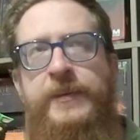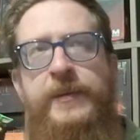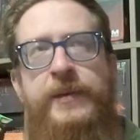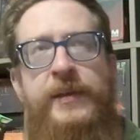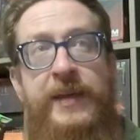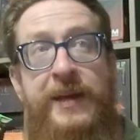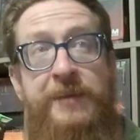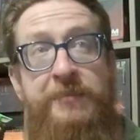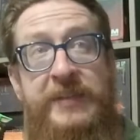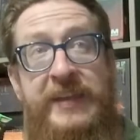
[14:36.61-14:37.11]
a
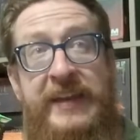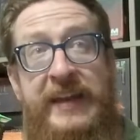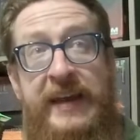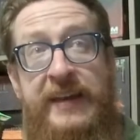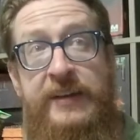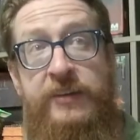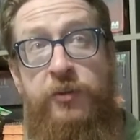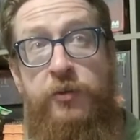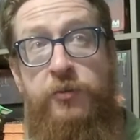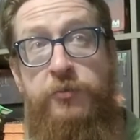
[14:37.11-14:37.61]
game that I
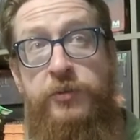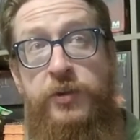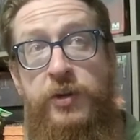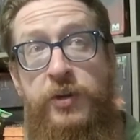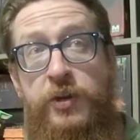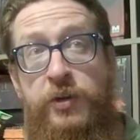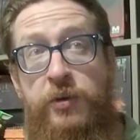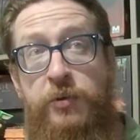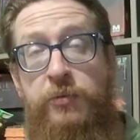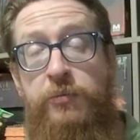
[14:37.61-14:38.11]
don't
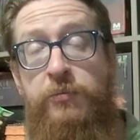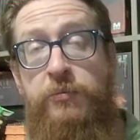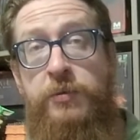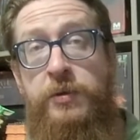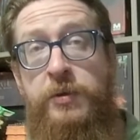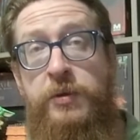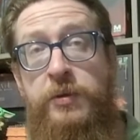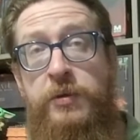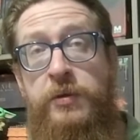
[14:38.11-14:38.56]
own.